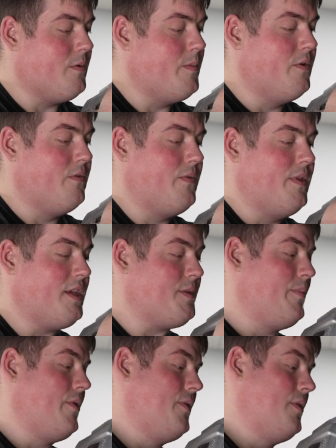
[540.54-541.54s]
remove this
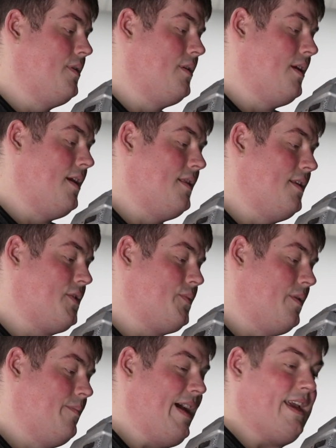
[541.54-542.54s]
bolt and this
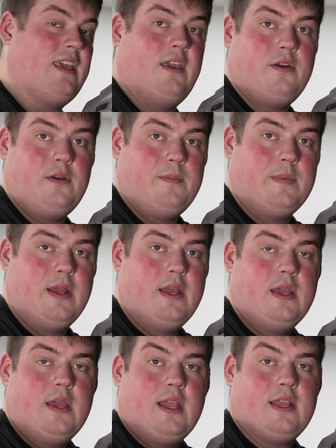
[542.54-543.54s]
one back here.
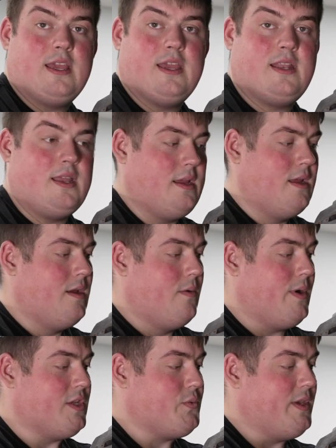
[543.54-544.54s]
And then
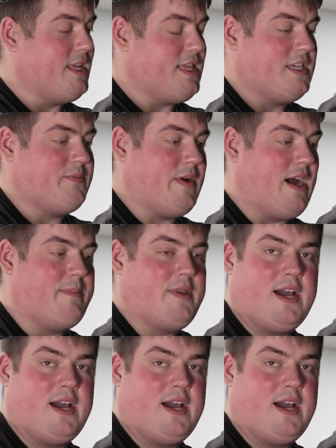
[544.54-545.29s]
once we get this popped